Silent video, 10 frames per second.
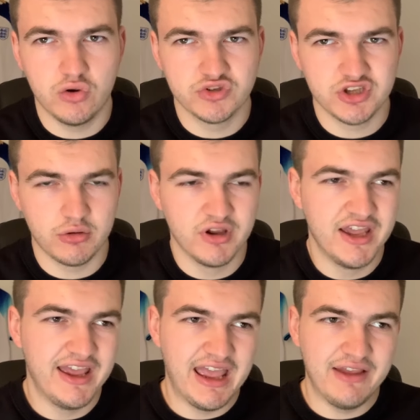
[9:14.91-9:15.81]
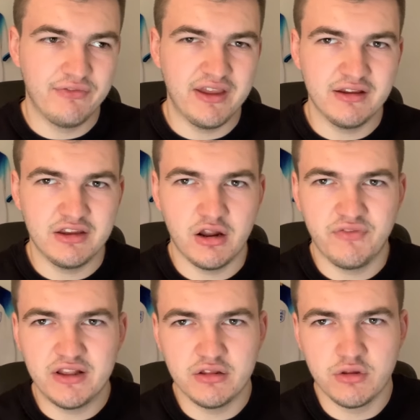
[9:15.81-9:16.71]
So if
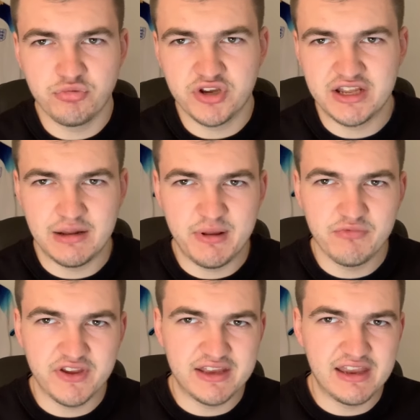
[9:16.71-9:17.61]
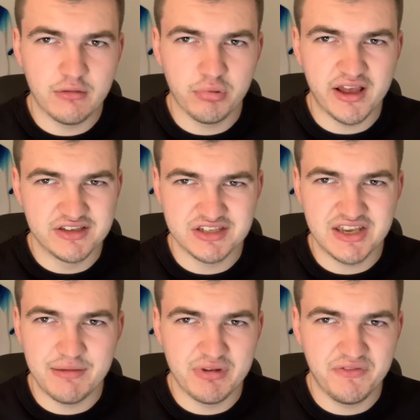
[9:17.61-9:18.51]
England are bringing him in thinking he can play as a
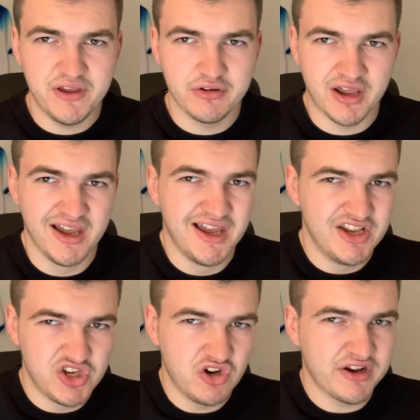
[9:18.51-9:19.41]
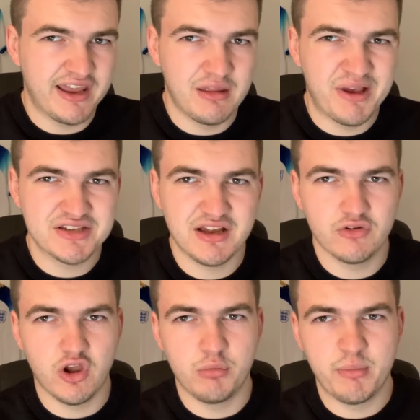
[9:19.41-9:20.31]
sitting midfielder, you're not getting the best out of
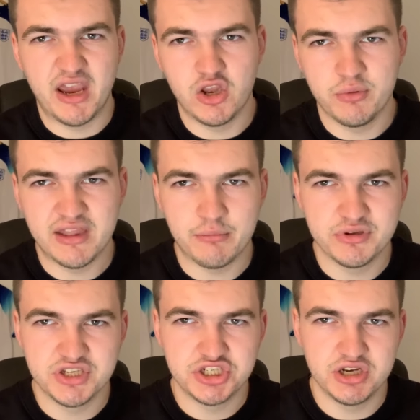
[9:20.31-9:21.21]
Kobbie Mainoo in that position.